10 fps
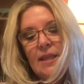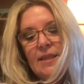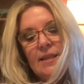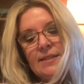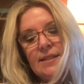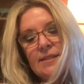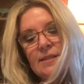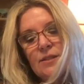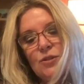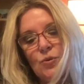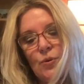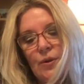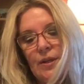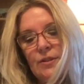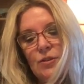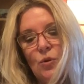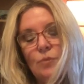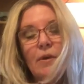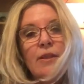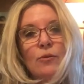This is the story
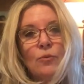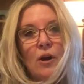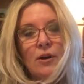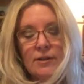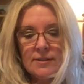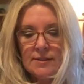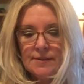told by the rock.